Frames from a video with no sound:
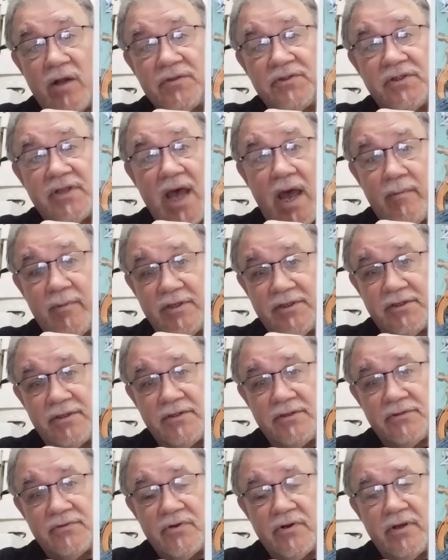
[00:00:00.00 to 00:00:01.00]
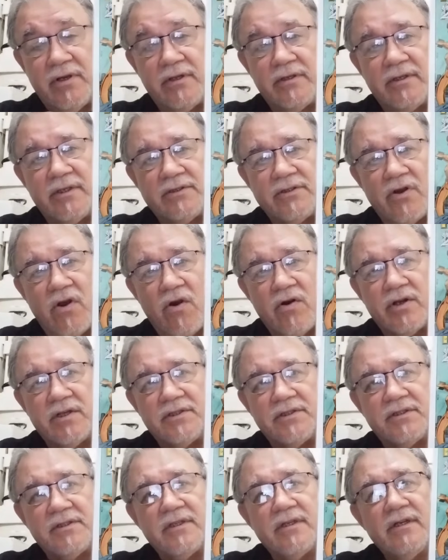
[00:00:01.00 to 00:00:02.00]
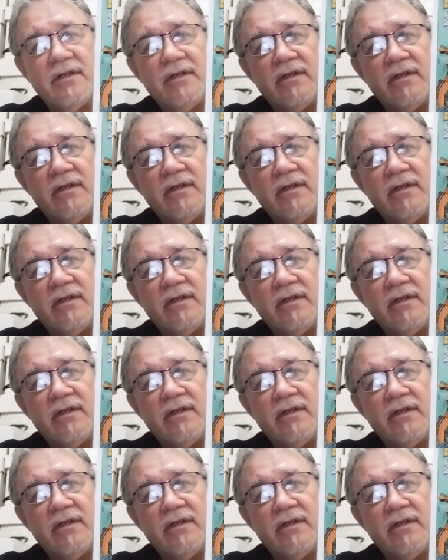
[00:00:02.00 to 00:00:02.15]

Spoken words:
Simonson's run as artist